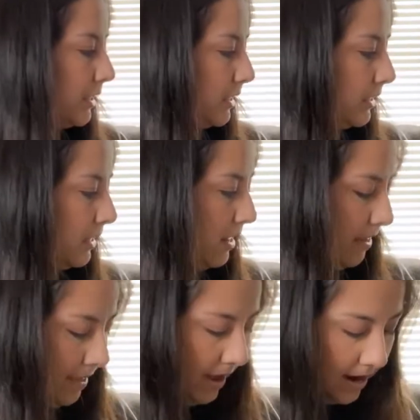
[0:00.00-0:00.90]
is
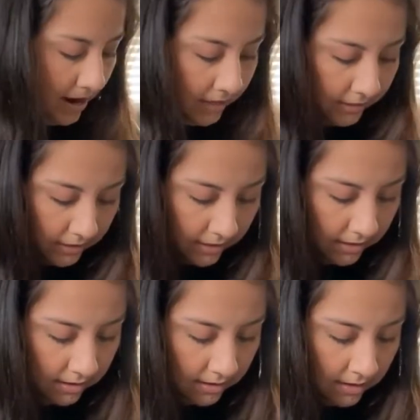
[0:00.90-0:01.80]
that.
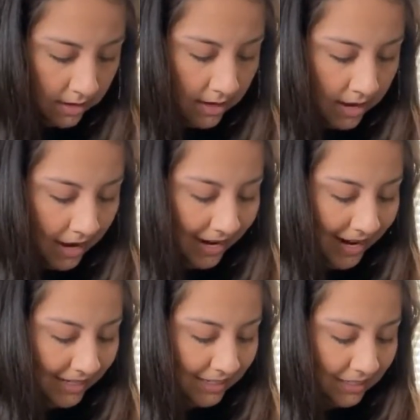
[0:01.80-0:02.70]
I
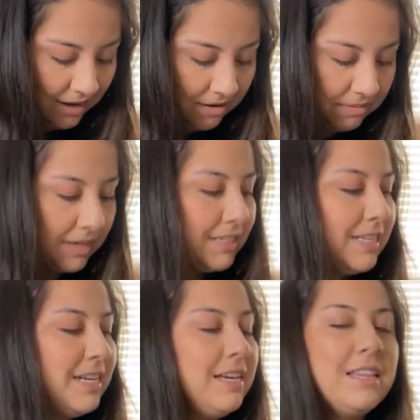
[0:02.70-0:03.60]
got some
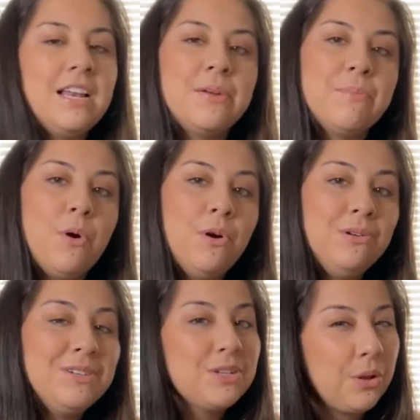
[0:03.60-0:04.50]
tea de
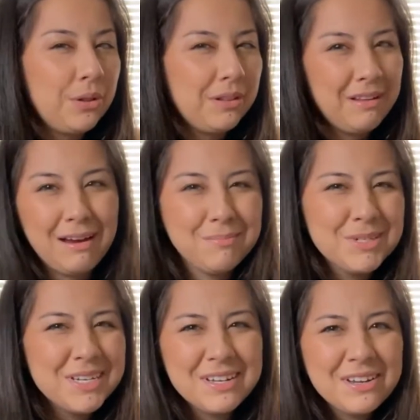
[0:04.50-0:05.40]
limon, so lime
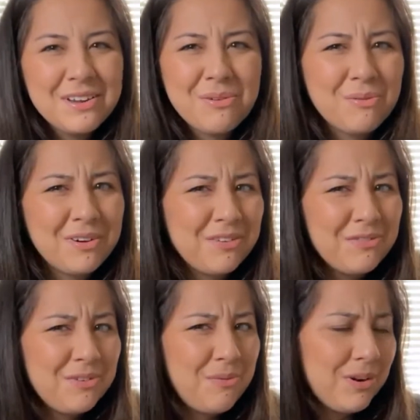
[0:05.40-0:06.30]
tea,
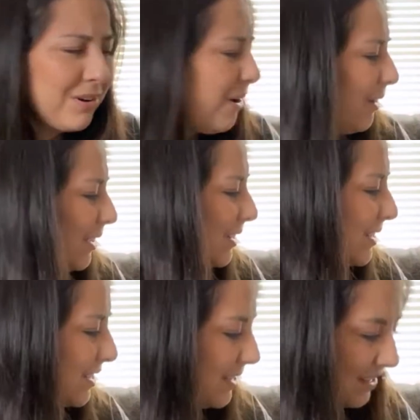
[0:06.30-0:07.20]
if you wanna call it.
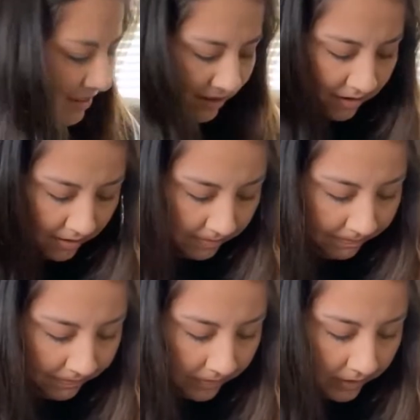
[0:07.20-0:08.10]

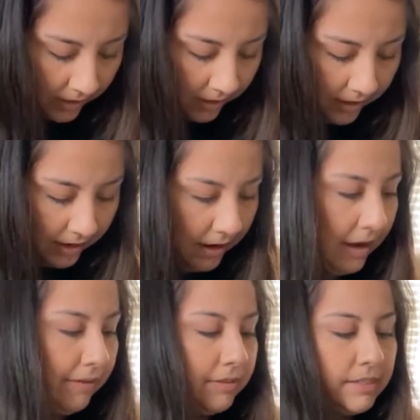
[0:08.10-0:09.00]
I
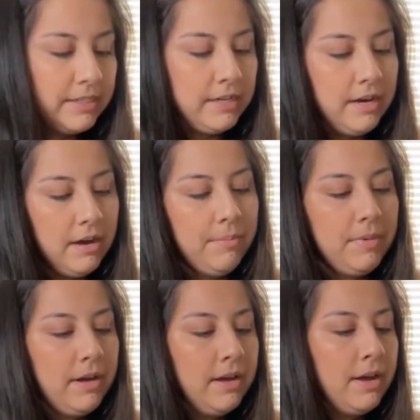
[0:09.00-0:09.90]
have
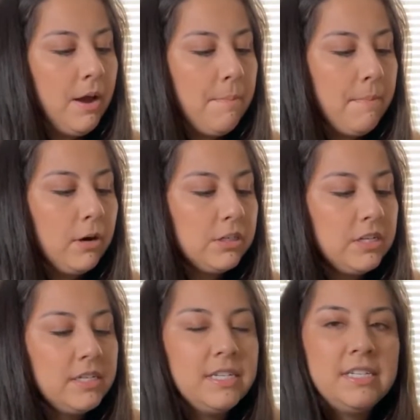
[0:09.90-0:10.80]
some
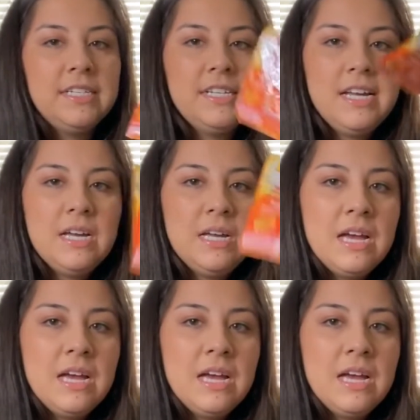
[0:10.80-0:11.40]
emergency seed